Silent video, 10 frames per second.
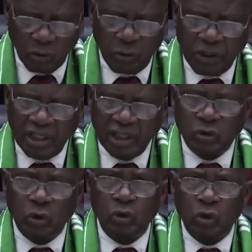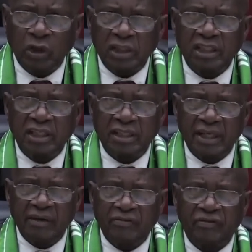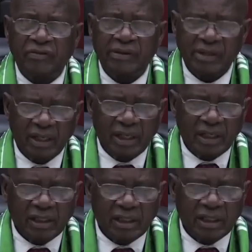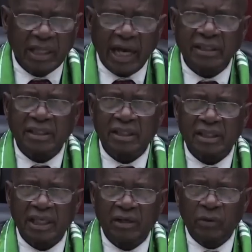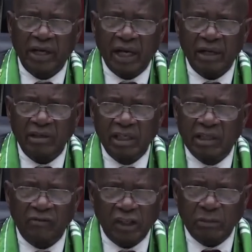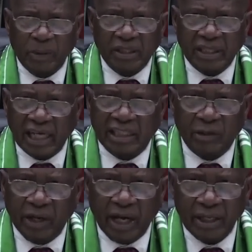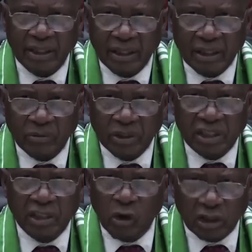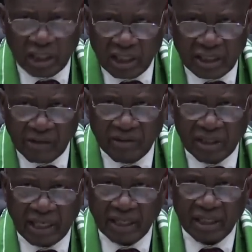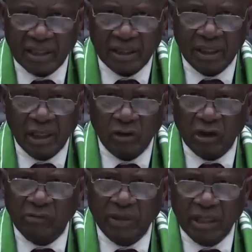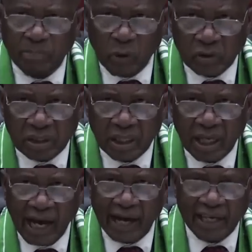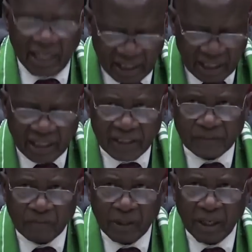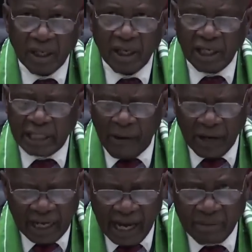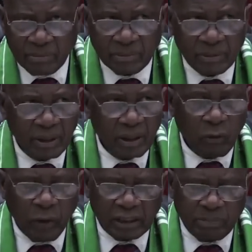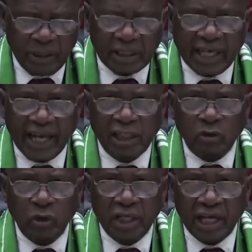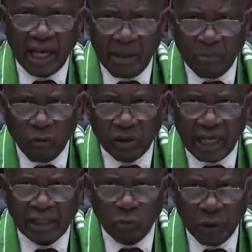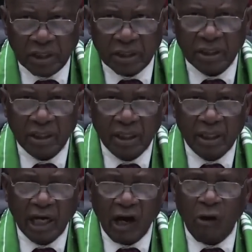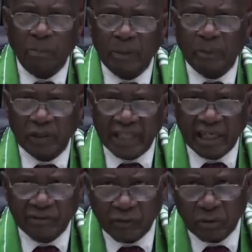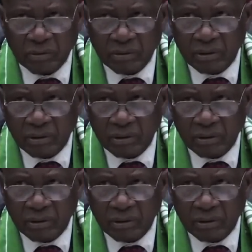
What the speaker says: We do not deserve that they were, in the first place, that they were, we did not deserve the sanctions to have been imposed against us. And our crime was basically to reclaim that which our people died for,